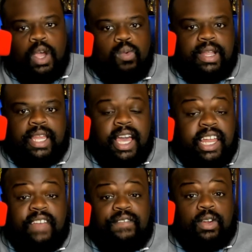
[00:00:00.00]
when an
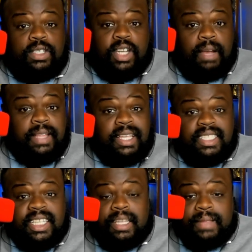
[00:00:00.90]
influencer comes out and
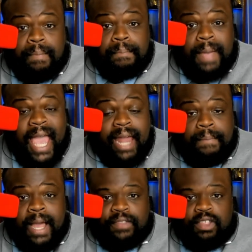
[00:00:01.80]
says something bad
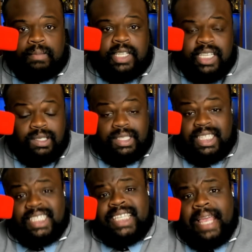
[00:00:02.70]
about them. It's
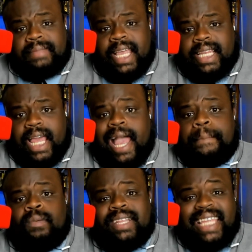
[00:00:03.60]
the same thing that
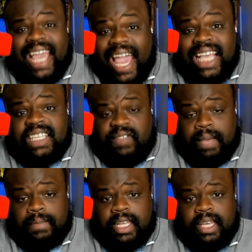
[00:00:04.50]
happened with the Ace
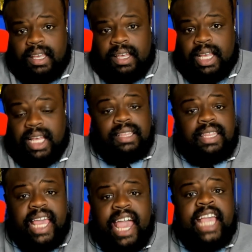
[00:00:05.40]
family.
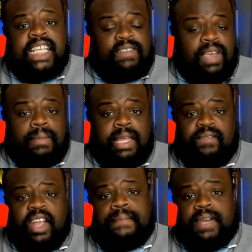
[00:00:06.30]
The Ace family
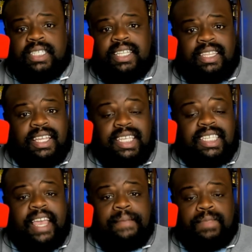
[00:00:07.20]
very much did the
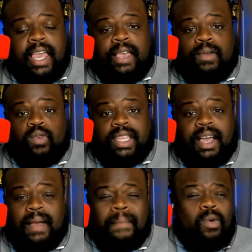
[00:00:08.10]
same thing with,
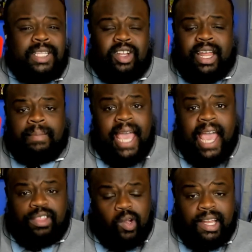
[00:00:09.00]
uh, what was her name,
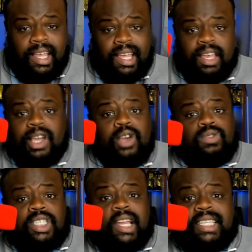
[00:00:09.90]
Catherine, who
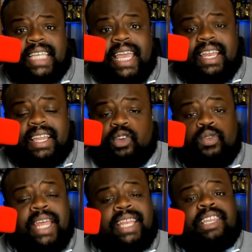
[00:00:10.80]
started saying, who
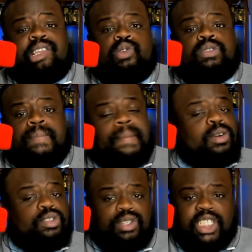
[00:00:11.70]
didn't do the
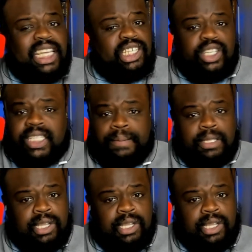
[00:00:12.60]
promotional stuff she was supposed to